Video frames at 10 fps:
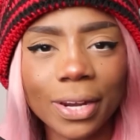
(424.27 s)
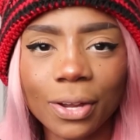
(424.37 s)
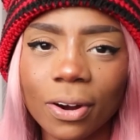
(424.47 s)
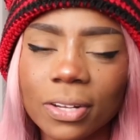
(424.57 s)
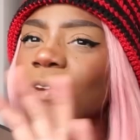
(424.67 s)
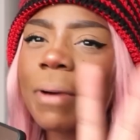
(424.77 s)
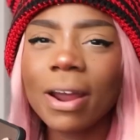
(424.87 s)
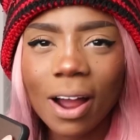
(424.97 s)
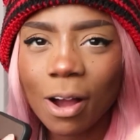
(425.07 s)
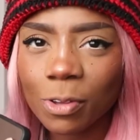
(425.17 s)
yards. No
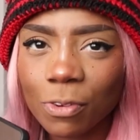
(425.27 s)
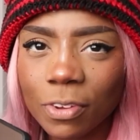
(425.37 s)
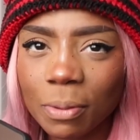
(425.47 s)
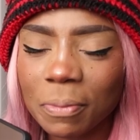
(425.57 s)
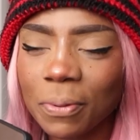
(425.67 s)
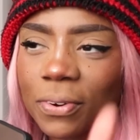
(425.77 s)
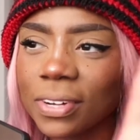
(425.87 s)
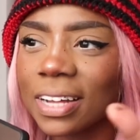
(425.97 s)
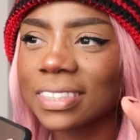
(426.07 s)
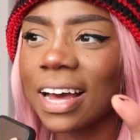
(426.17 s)
matter how you feel about polka
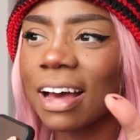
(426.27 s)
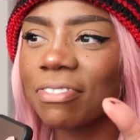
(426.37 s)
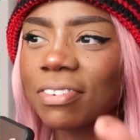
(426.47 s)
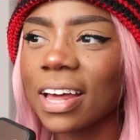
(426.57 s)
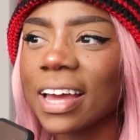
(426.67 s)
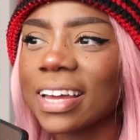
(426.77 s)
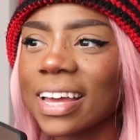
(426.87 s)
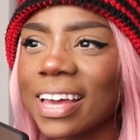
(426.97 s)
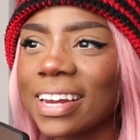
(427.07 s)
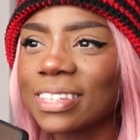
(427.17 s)
dots, I feel like
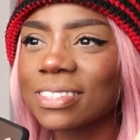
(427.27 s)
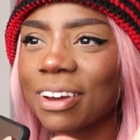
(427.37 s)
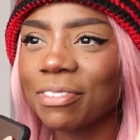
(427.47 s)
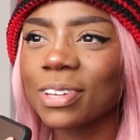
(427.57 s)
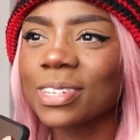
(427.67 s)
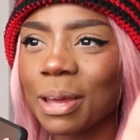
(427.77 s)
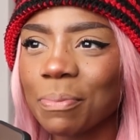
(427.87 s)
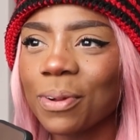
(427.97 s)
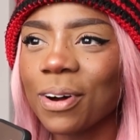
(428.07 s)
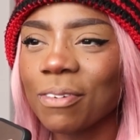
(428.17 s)
it is definitely a
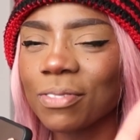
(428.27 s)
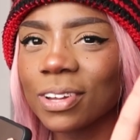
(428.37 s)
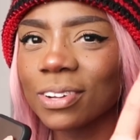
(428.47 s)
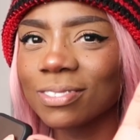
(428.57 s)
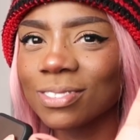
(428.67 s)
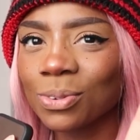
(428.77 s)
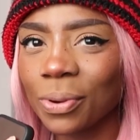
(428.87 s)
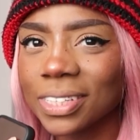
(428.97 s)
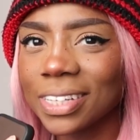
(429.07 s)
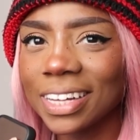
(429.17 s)
staple of the
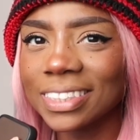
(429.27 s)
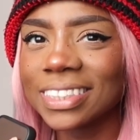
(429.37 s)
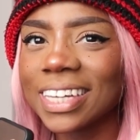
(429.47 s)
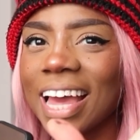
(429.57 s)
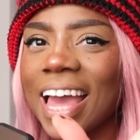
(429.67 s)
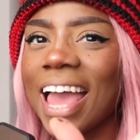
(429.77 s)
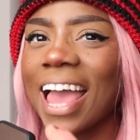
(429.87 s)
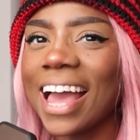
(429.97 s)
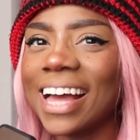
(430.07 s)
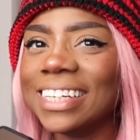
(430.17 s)
2010s.
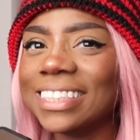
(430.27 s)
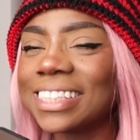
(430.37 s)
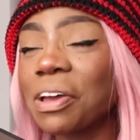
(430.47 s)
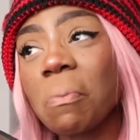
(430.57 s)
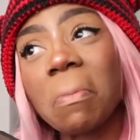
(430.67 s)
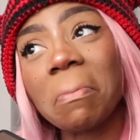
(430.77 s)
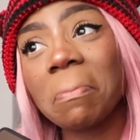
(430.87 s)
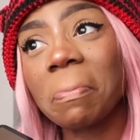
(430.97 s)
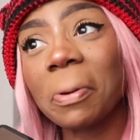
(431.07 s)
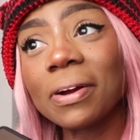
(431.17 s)
And
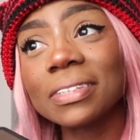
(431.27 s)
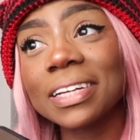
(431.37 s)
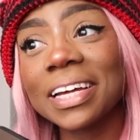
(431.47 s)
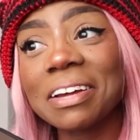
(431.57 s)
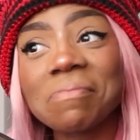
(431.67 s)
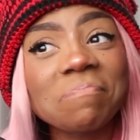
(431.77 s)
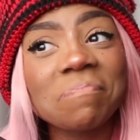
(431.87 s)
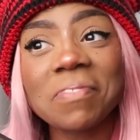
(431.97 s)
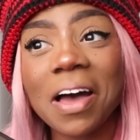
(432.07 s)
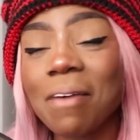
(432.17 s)
personally,
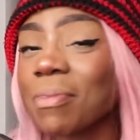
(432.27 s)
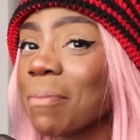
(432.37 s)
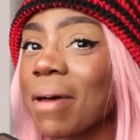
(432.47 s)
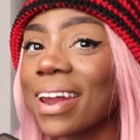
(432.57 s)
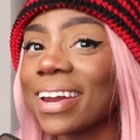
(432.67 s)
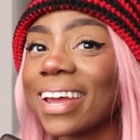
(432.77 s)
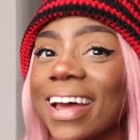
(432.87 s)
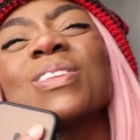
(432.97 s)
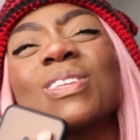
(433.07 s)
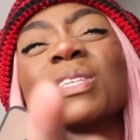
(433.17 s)
I'm not mad at it.
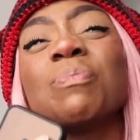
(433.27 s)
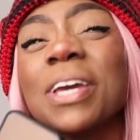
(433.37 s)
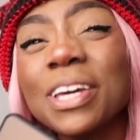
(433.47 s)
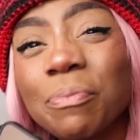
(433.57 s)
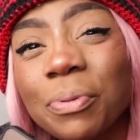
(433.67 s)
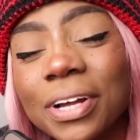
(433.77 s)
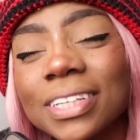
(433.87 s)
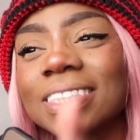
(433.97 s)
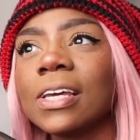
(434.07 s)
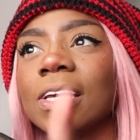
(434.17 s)
Also, speaking of
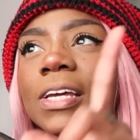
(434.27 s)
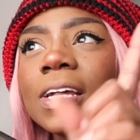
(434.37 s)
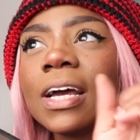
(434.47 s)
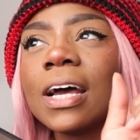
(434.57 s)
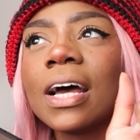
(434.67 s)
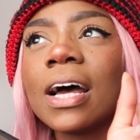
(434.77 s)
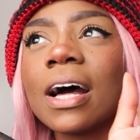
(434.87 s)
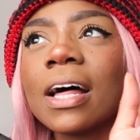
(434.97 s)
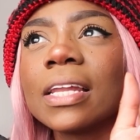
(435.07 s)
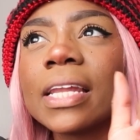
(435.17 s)
prints,
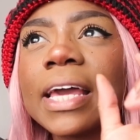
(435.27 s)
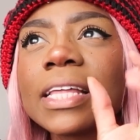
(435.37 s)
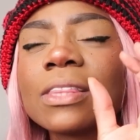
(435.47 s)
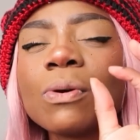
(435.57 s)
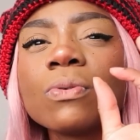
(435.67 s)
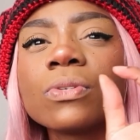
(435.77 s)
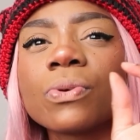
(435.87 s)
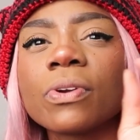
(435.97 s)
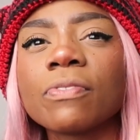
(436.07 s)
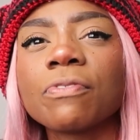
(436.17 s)
like those
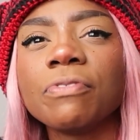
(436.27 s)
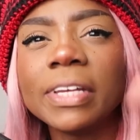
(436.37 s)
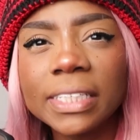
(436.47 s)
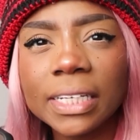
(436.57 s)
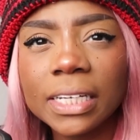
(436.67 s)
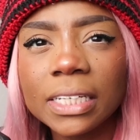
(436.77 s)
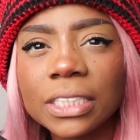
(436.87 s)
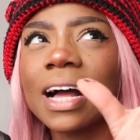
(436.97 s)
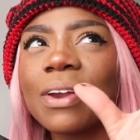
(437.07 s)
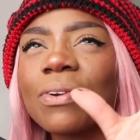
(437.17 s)
sort of
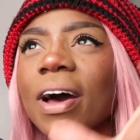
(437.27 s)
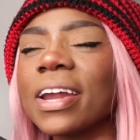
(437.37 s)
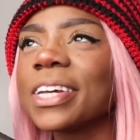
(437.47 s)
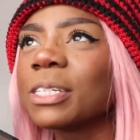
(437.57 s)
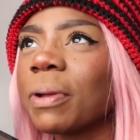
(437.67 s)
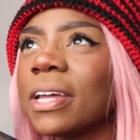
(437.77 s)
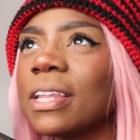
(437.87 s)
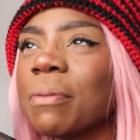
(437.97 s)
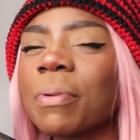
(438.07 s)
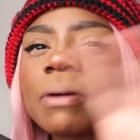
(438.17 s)
vintage, I don't know how to explain
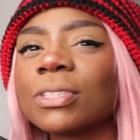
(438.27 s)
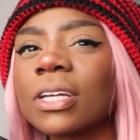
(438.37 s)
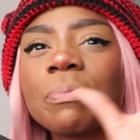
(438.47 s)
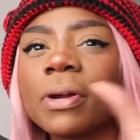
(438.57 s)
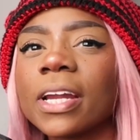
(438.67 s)
them, but I'm just going to put an